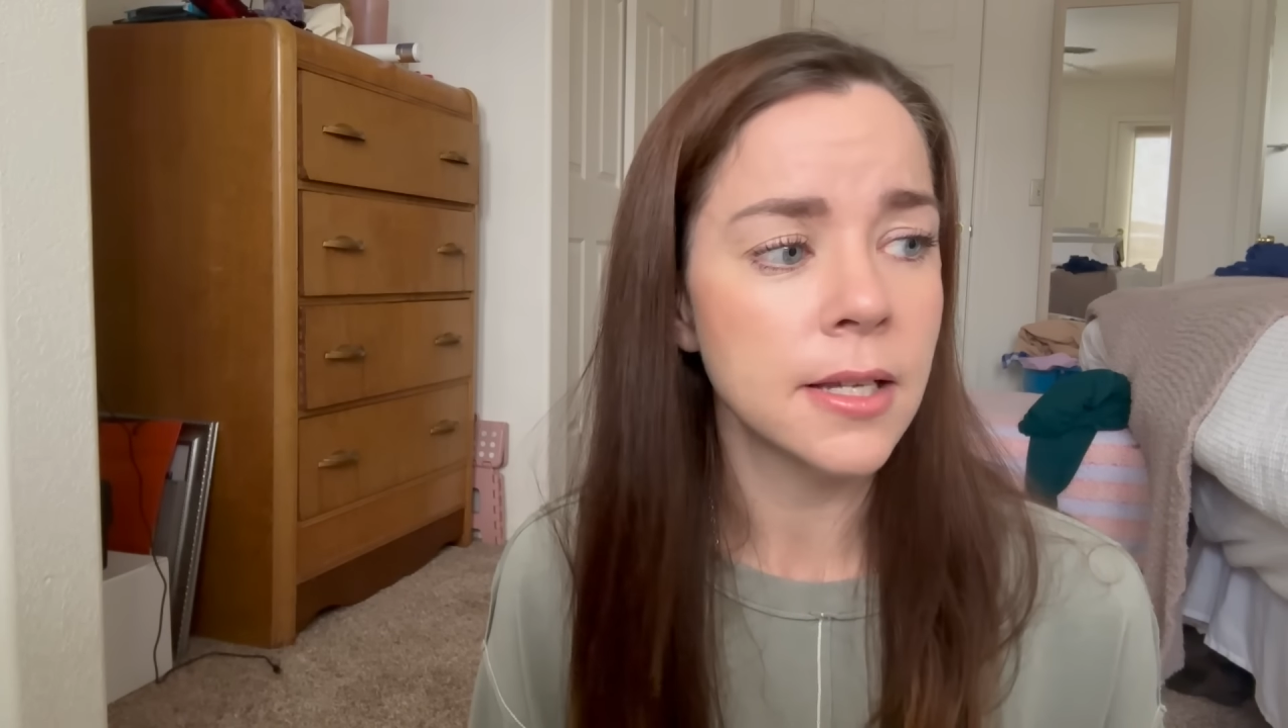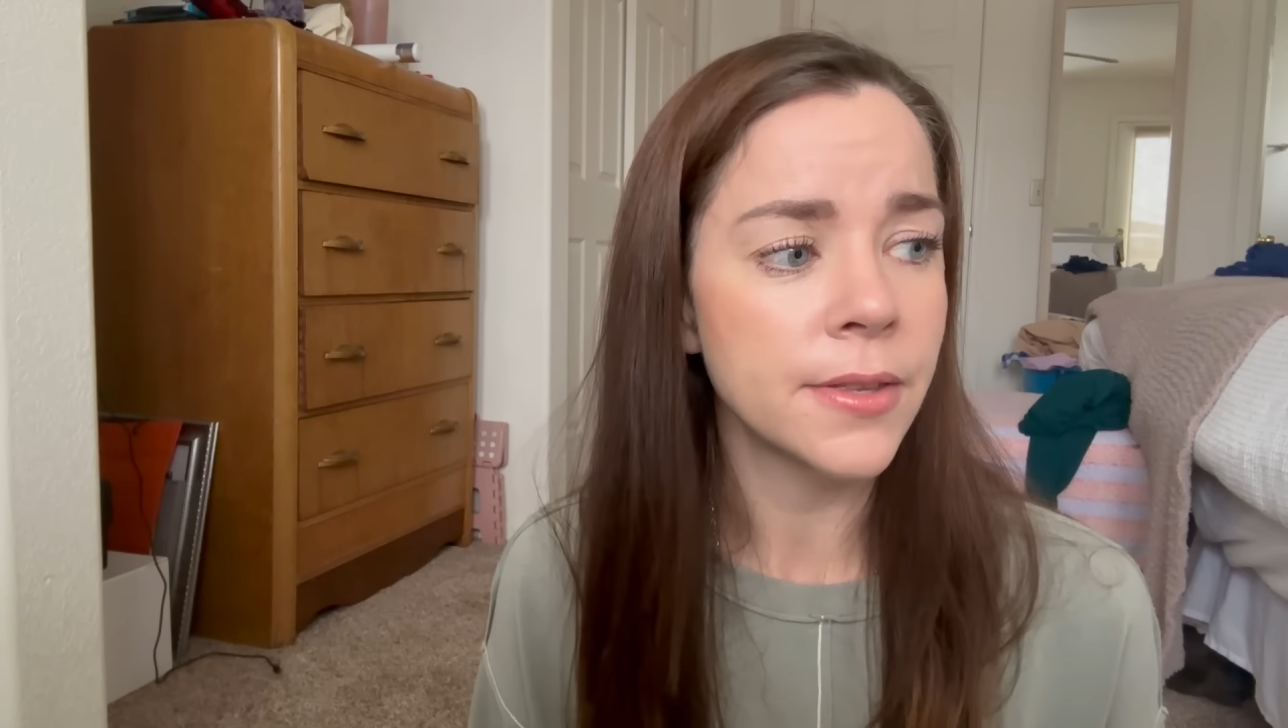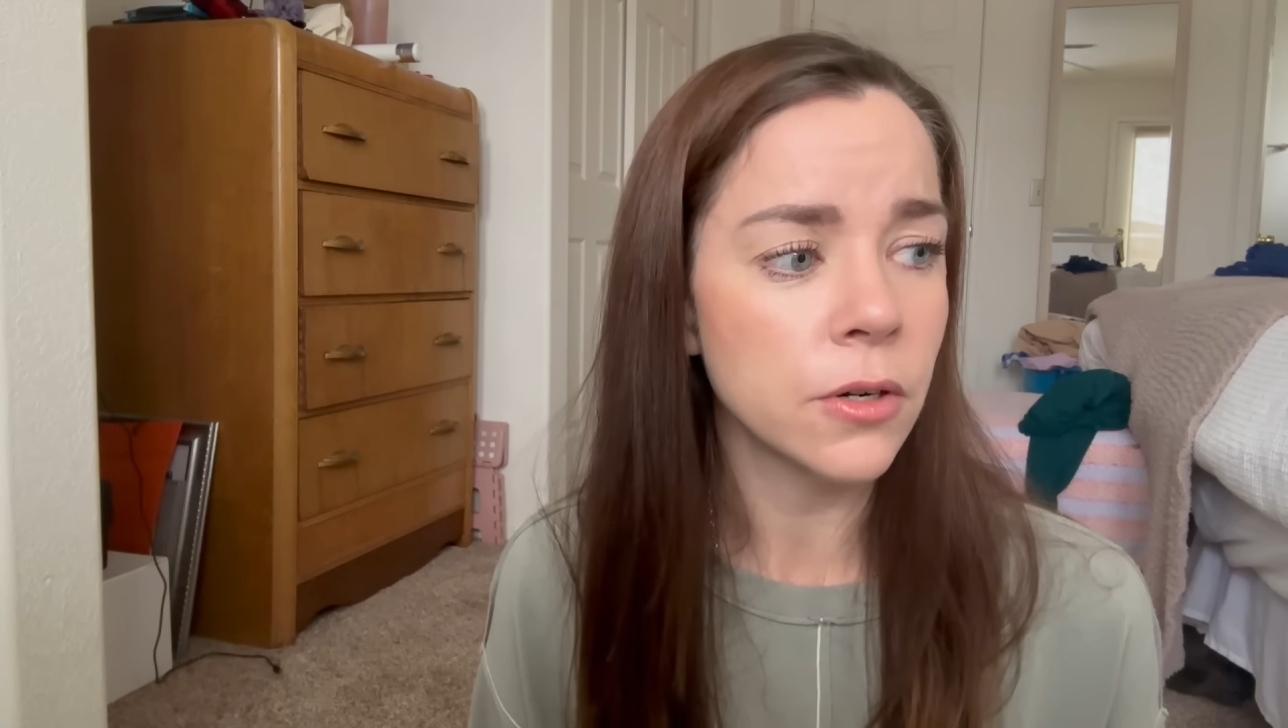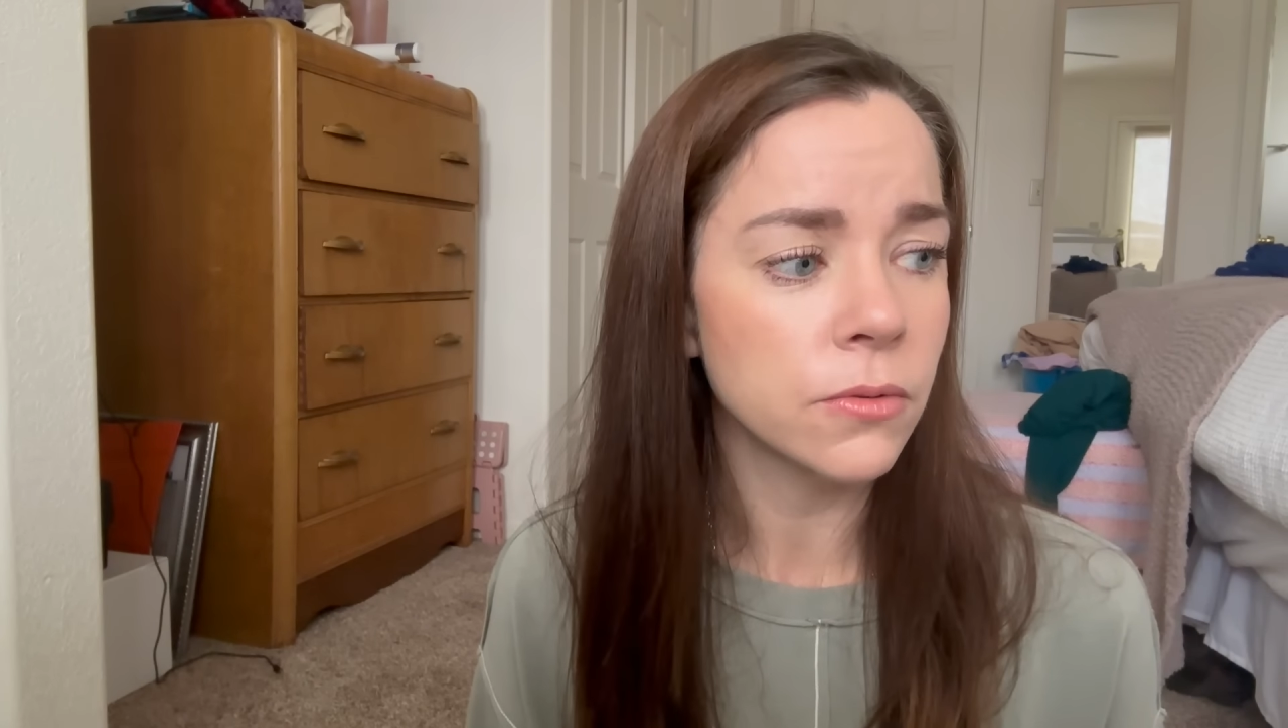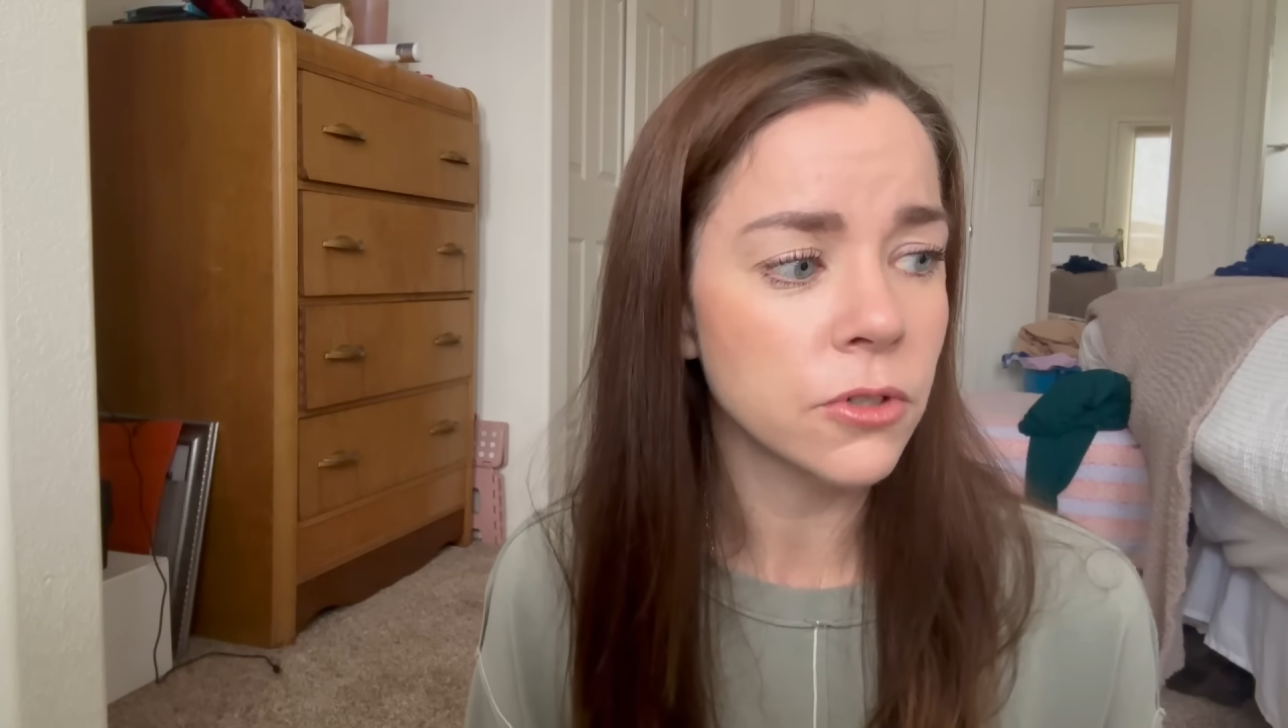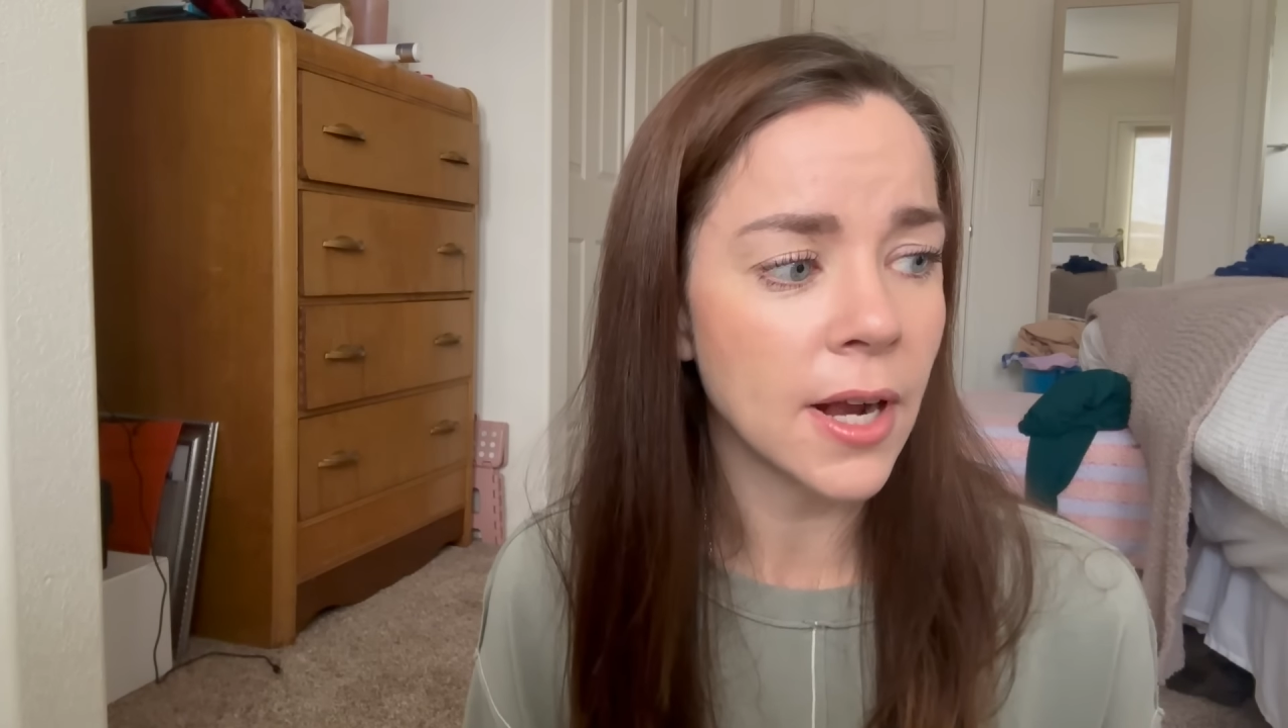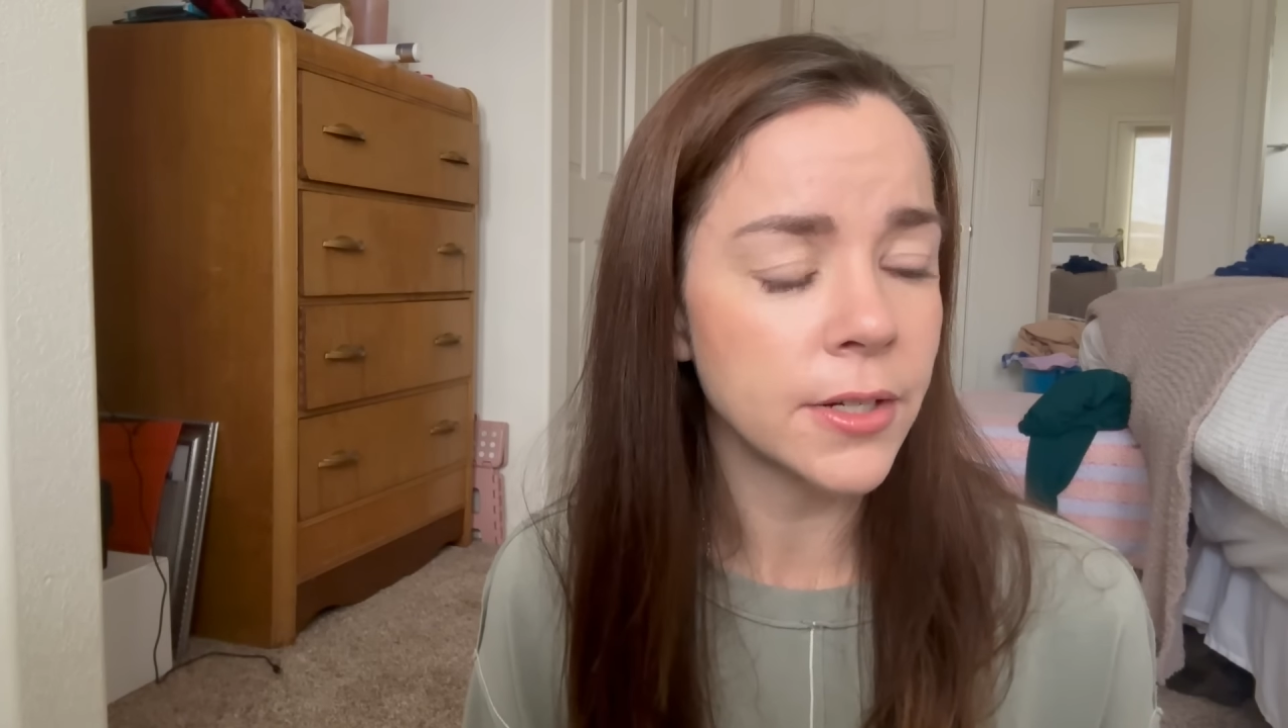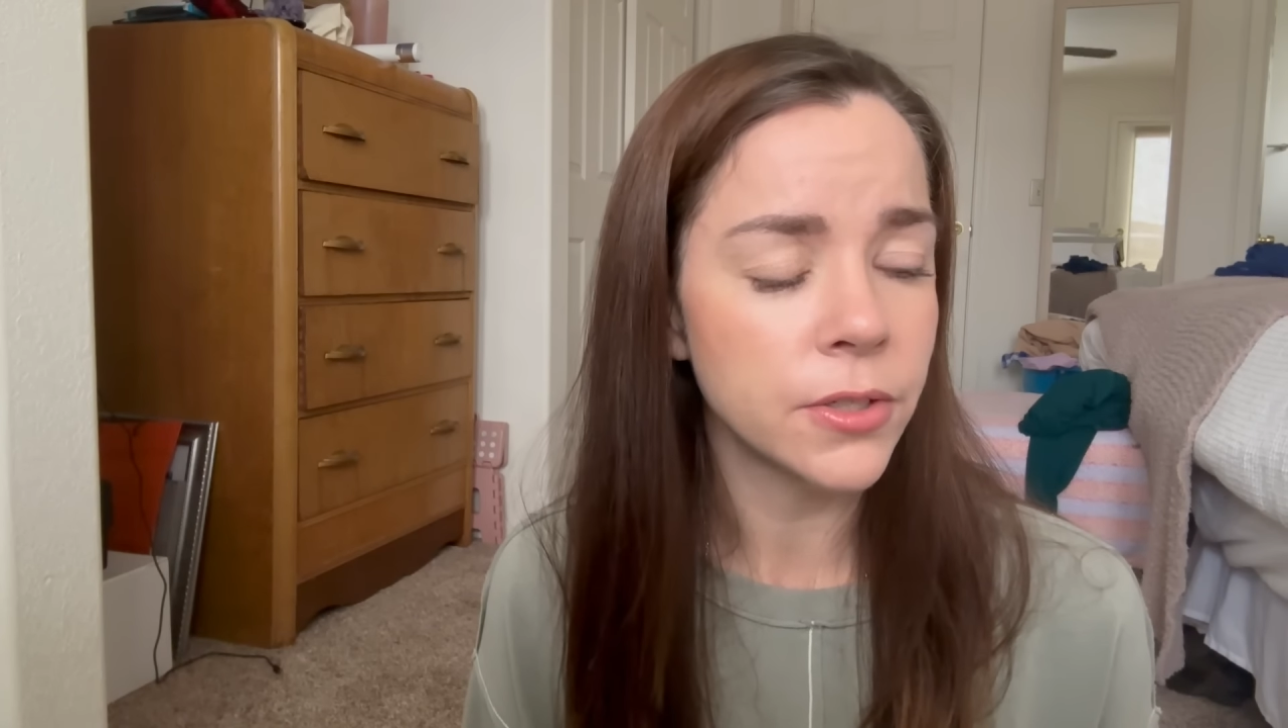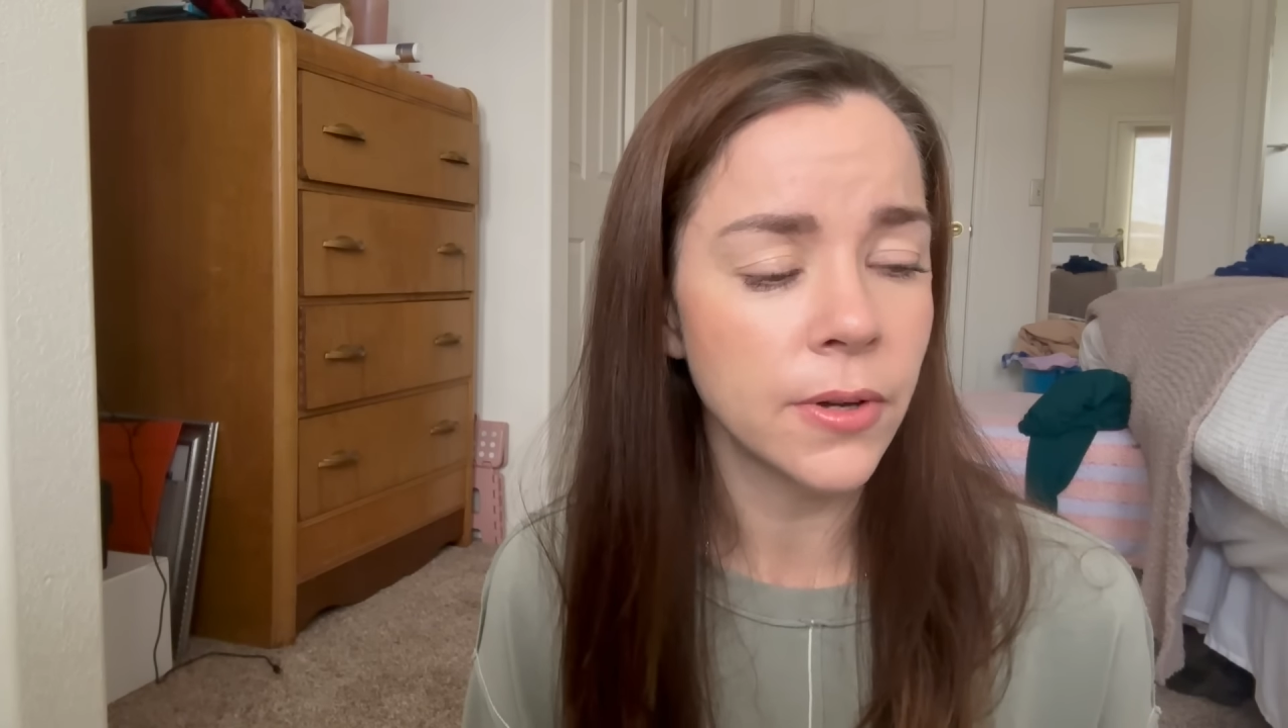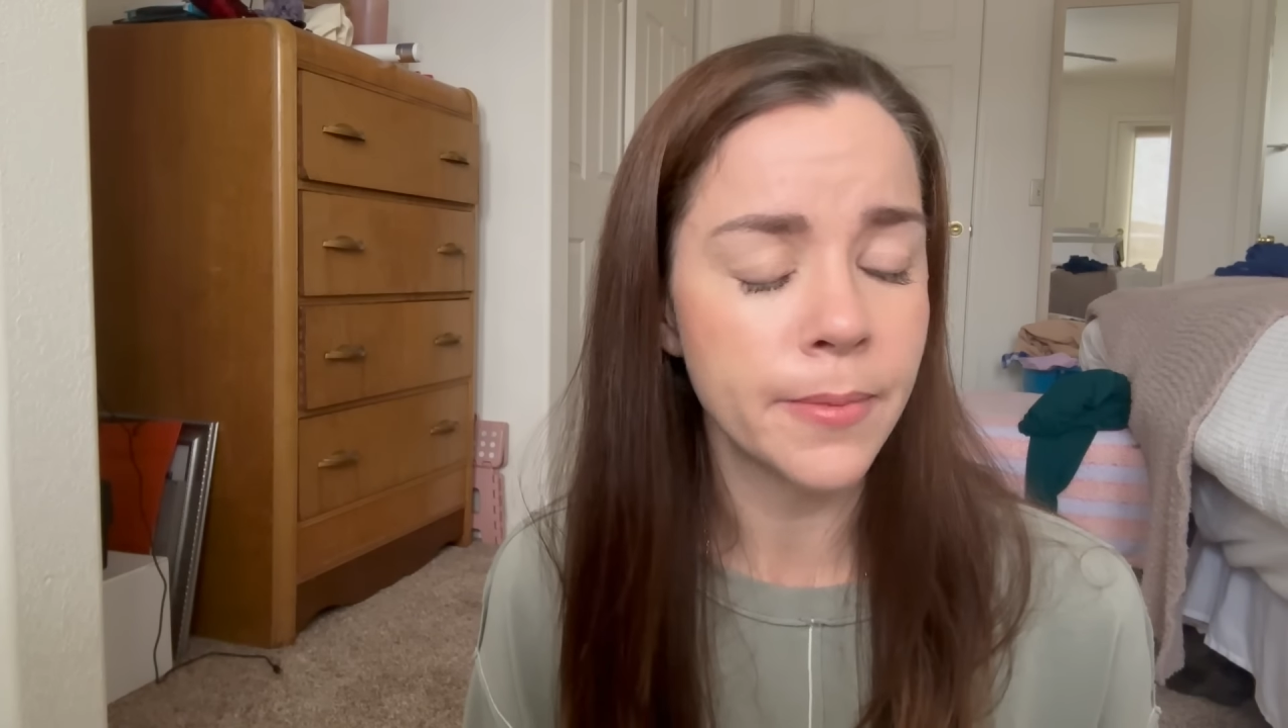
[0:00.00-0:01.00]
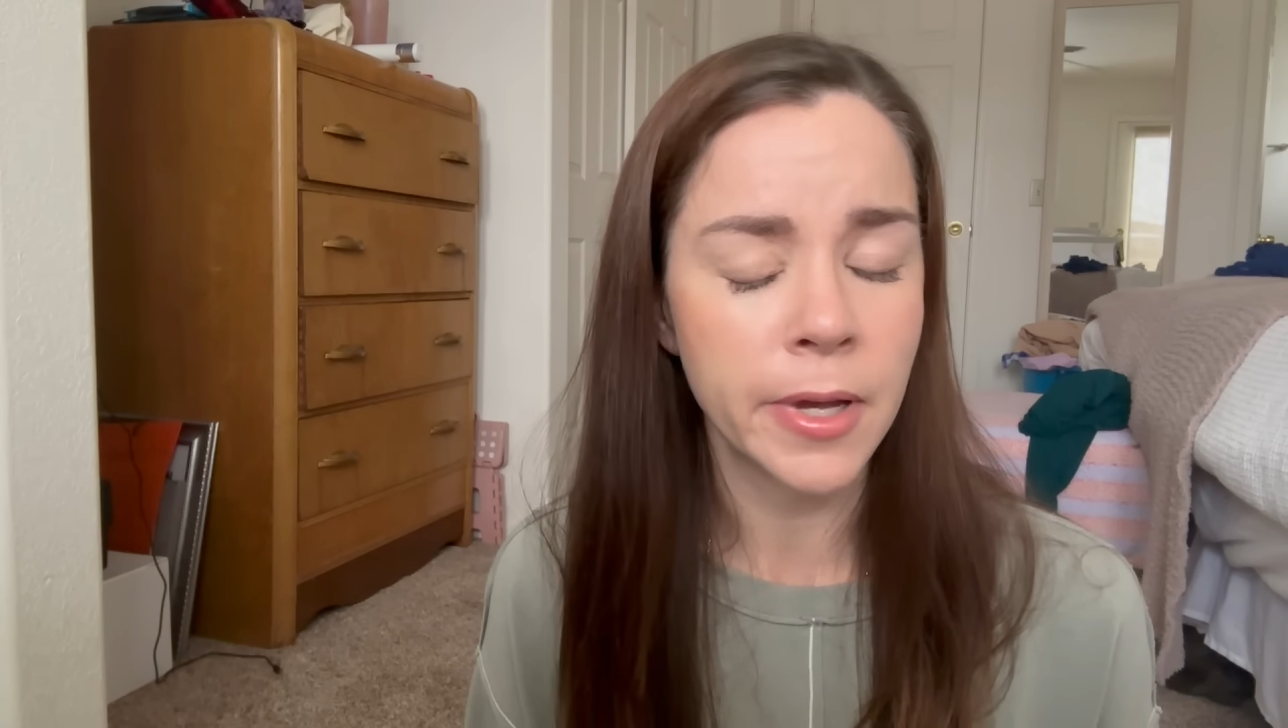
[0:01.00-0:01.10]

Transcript: and they're trying to do